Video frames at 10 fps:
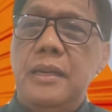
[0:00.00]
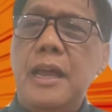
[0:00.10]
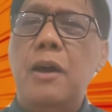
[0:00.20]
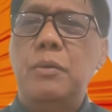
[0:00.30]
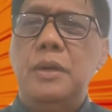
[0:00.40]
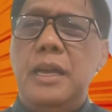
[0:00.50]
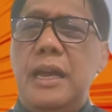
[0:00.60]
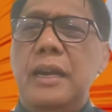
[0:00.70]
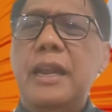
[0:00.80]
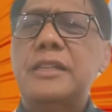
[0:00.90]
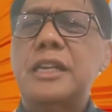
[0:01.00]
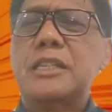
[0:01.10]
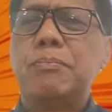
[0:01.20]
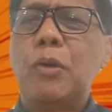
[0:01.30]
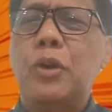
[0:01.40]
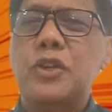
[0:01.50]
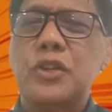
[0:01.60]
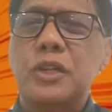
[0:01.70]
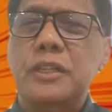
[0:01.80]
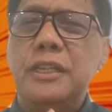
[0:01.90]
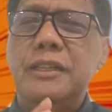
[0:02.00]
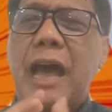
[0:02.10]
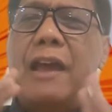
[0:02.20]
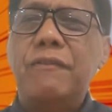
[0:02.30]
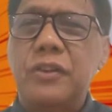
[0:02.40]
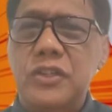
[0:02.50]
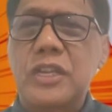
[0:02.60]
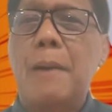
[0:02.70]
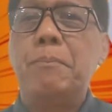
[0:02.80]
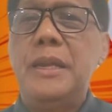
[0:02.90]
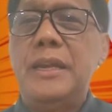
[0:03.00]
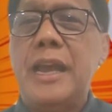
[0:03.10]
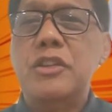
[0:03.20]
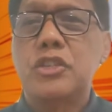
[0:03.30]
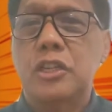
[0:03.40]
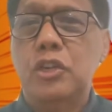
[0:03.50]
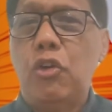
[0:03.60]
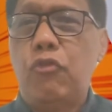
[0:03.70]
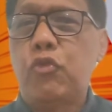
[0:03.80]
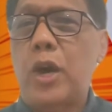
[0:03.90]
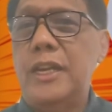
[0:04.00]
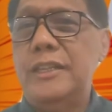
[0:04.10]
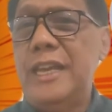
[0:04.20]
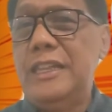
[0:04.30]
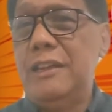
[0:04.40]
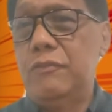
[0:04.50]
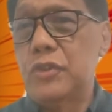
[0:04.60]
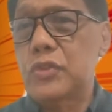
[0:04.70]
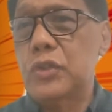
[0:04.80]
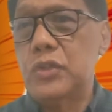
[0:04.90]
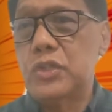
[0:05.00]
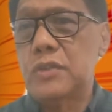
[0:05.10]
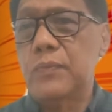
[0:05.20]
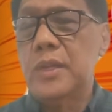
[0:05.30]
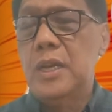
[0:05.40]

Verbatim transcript: Now, let's explore the diverse application of qualitative research